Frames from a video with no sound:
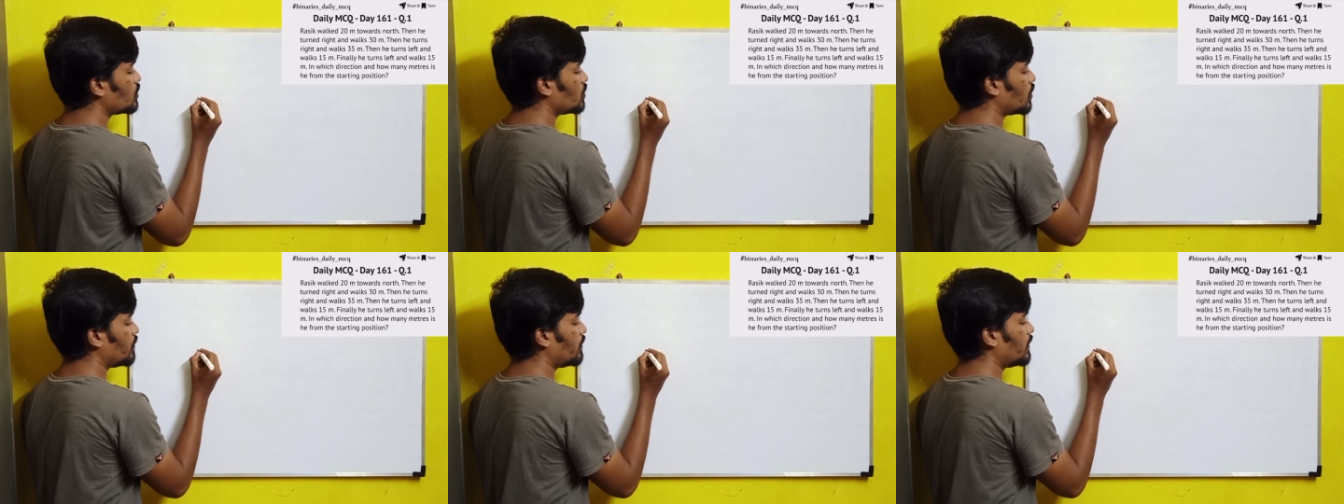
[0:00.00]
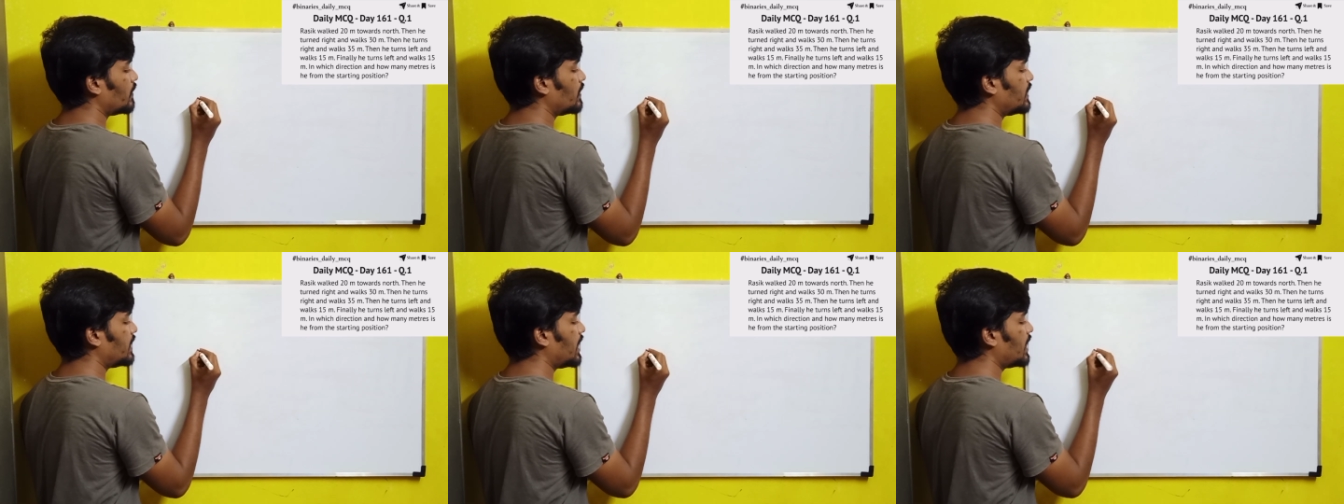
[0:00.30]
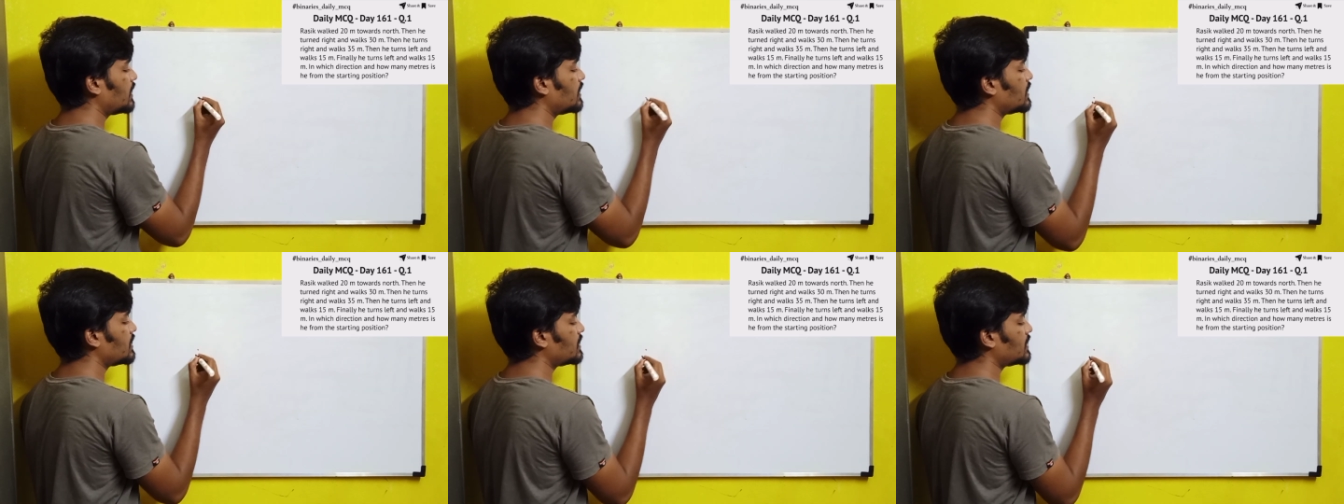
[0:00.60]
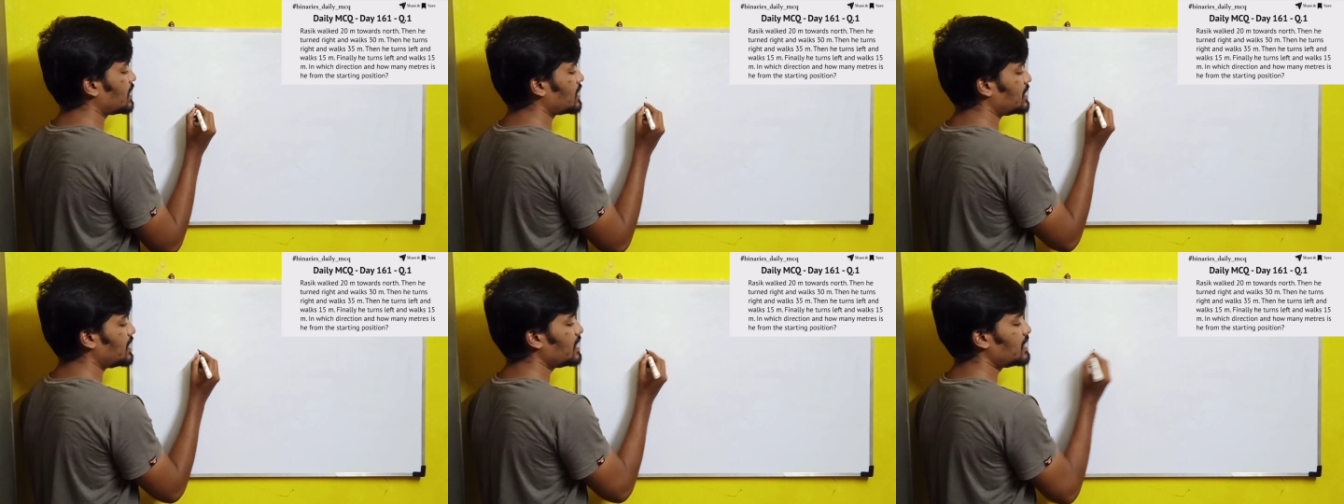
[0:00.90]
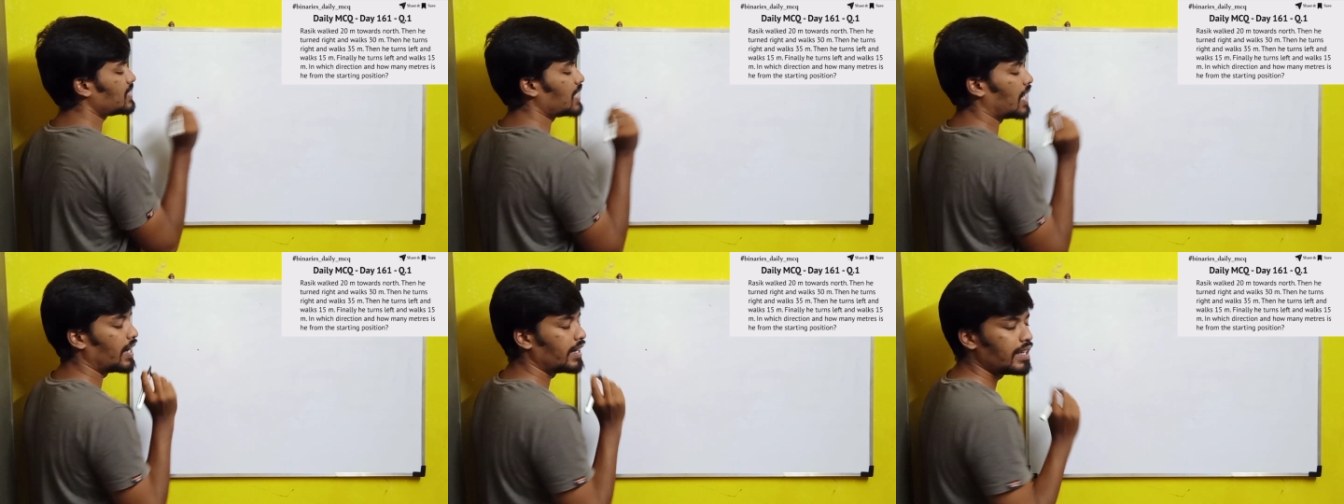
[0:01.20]
So we will take this as
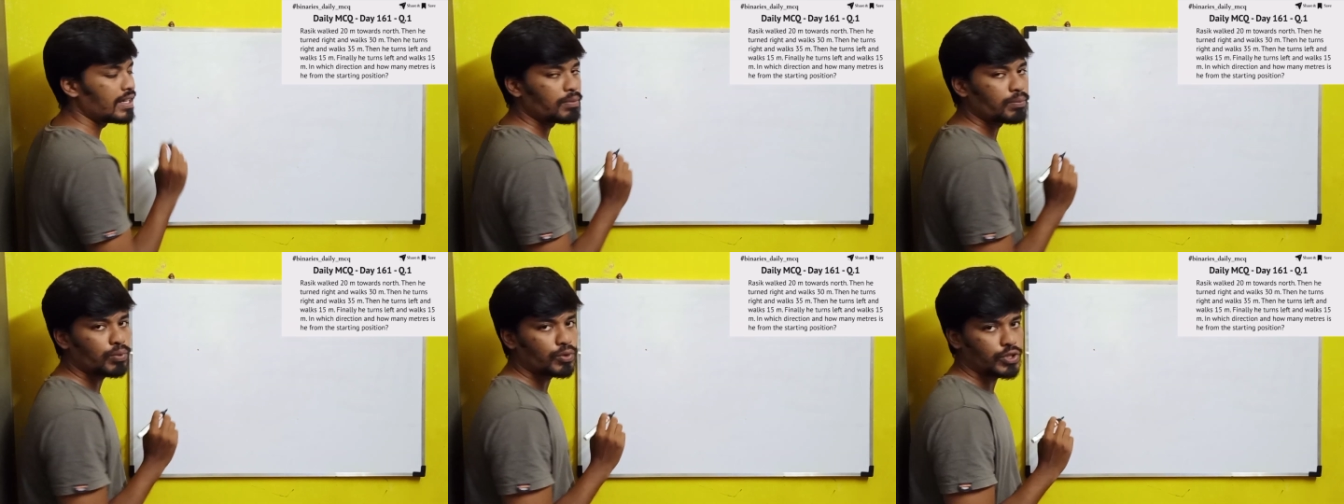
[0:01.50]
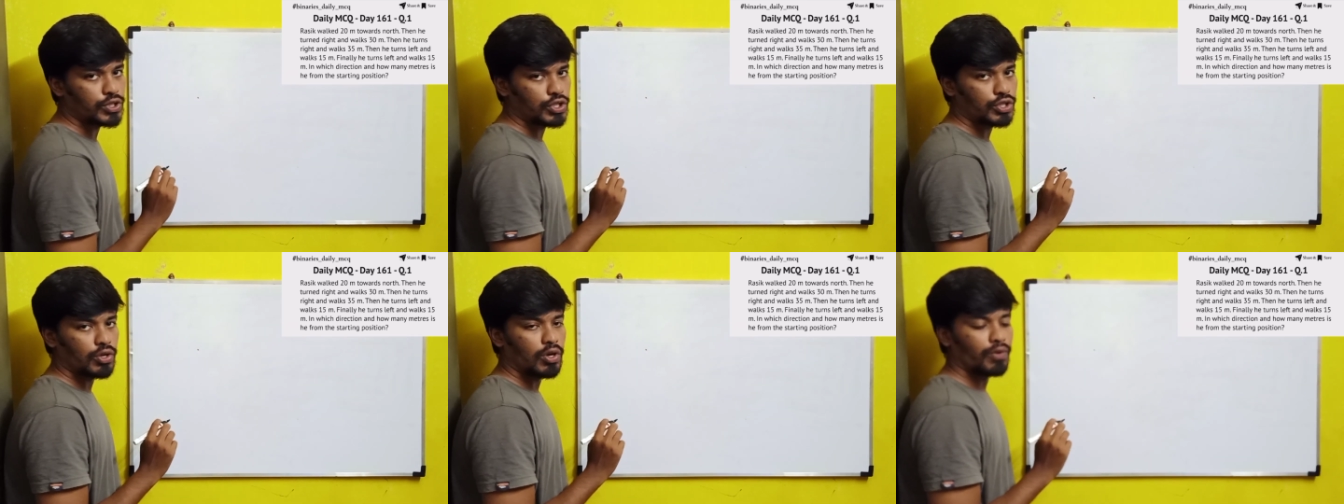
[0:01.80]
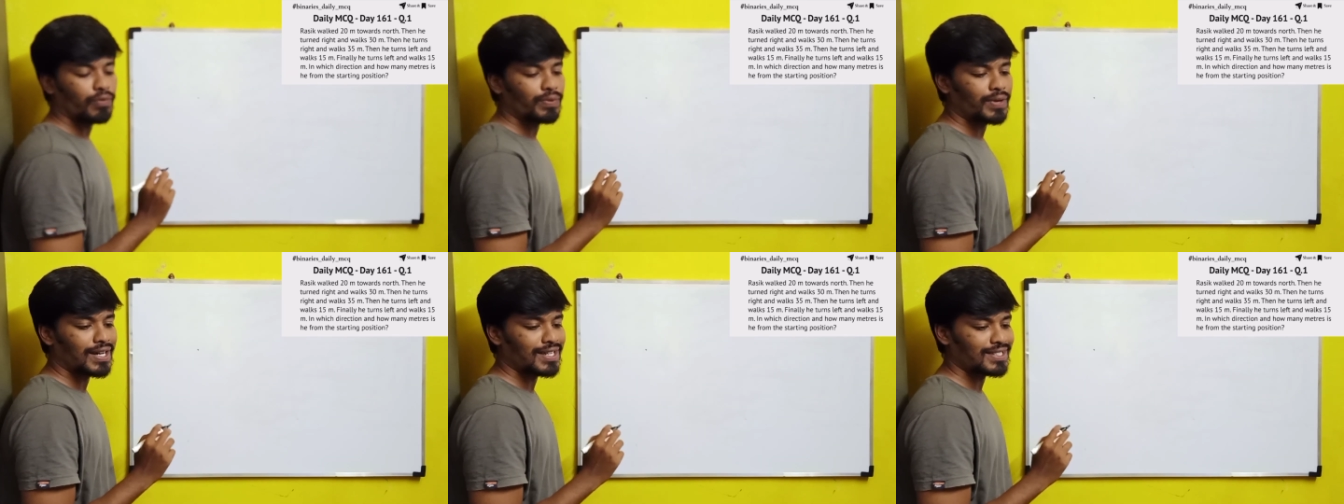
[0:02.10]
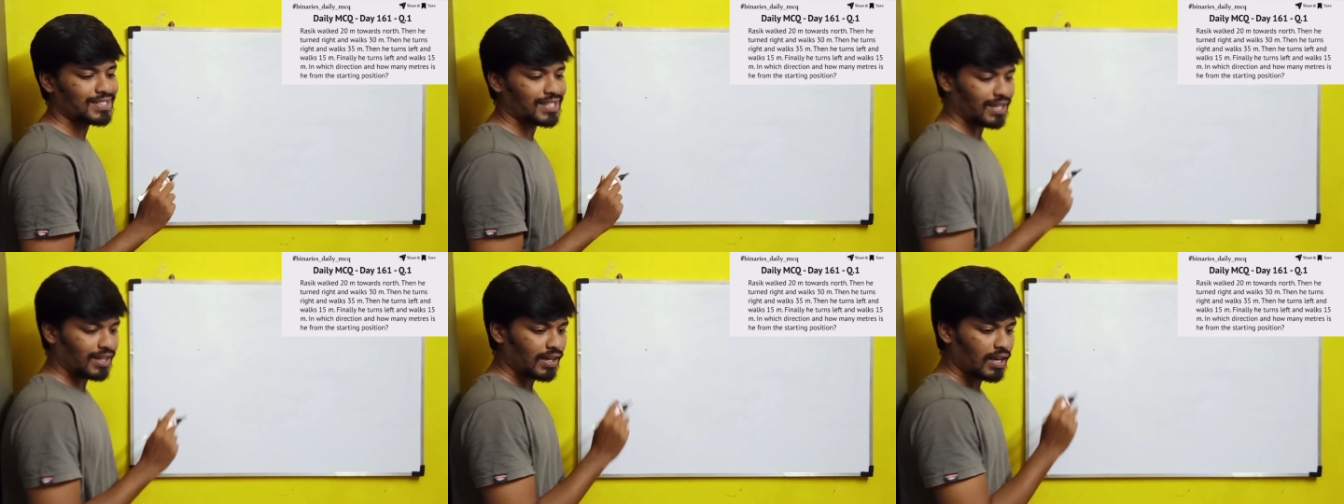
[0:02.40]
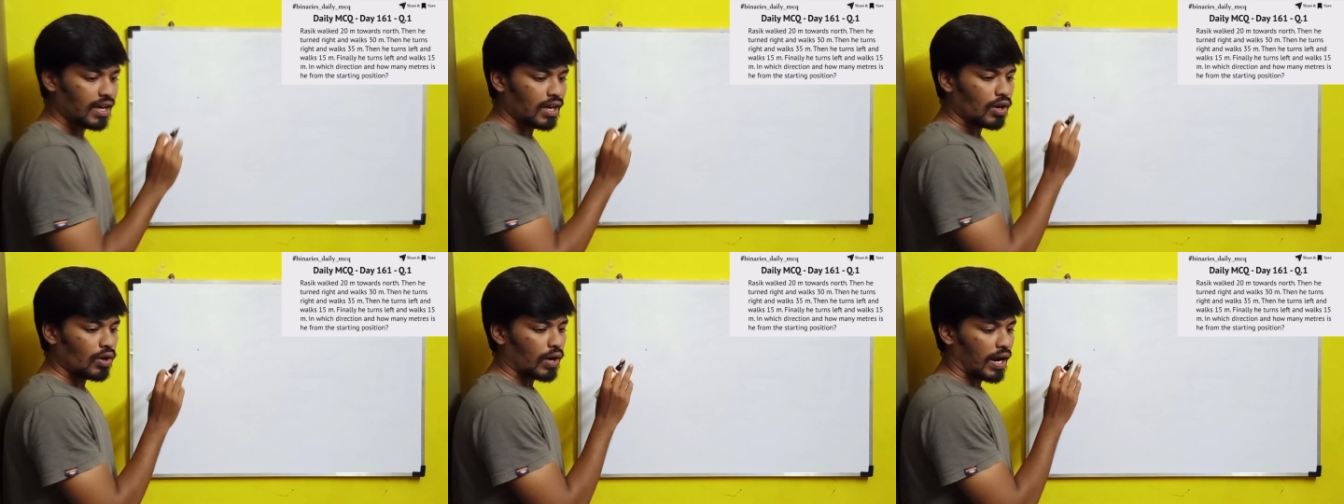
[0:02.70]
the starting position of
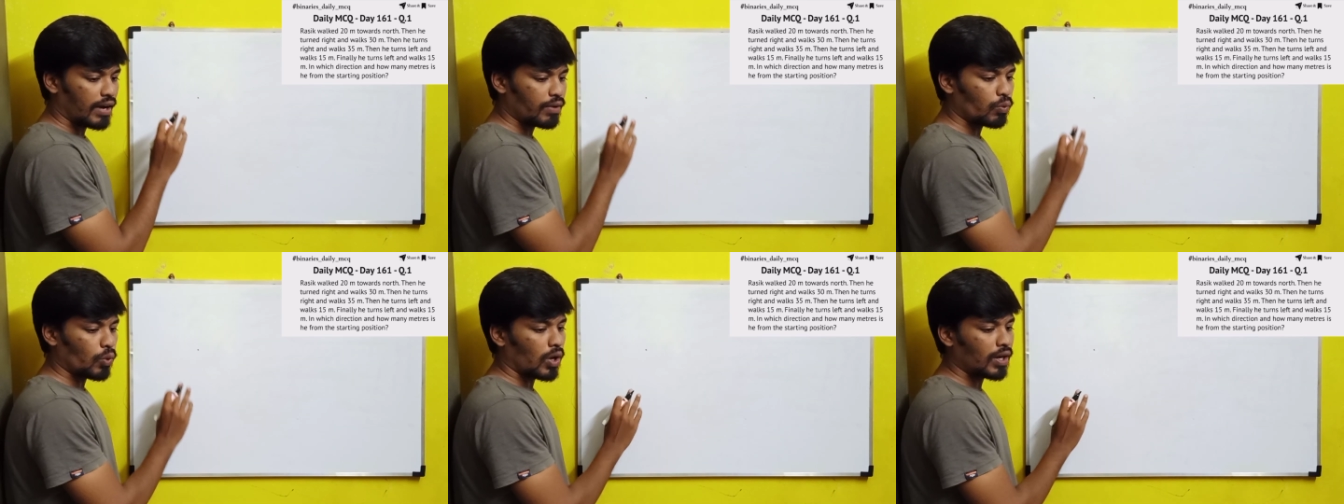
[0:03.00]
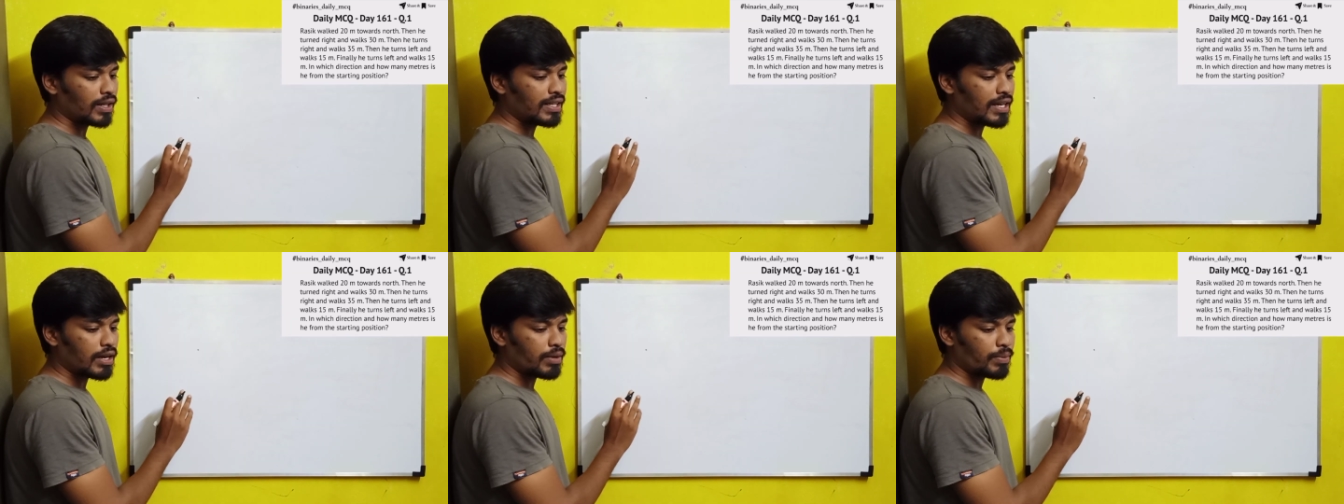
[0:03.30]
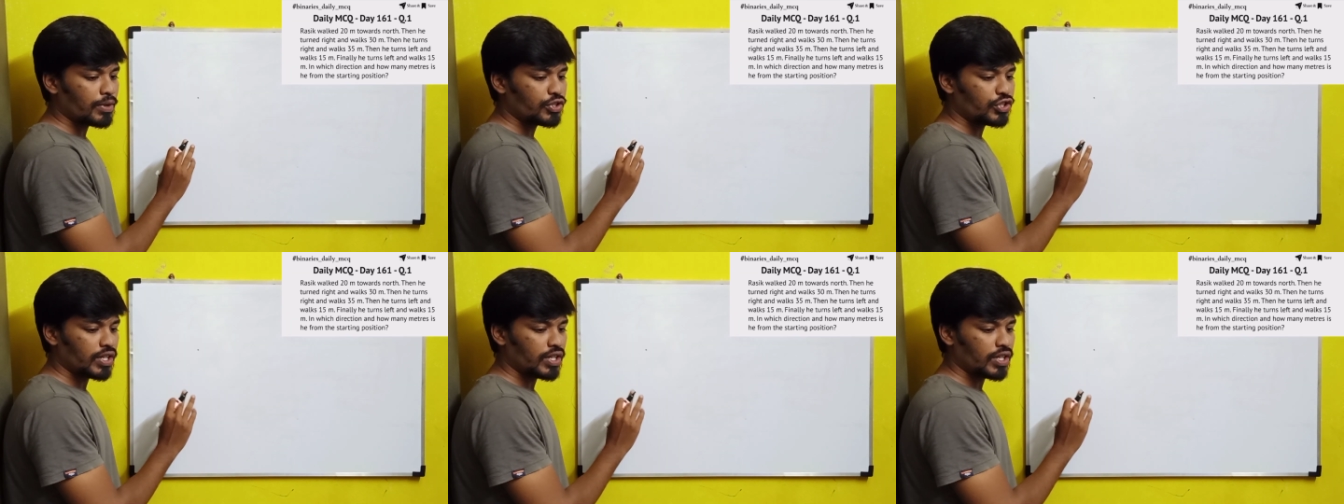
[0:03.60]
Rasik, and what they are